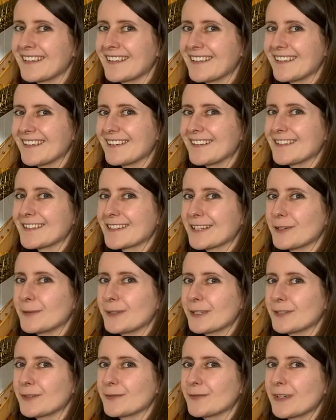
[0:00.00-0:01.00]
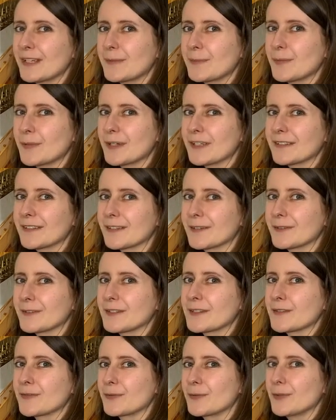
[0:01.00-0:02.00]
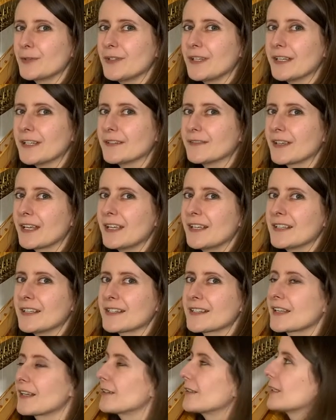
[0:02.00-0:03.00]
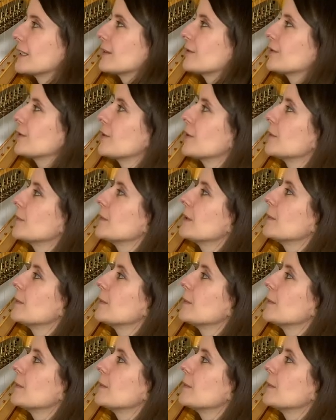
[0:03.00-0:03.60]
it is going to vibrate on its full length, starting from the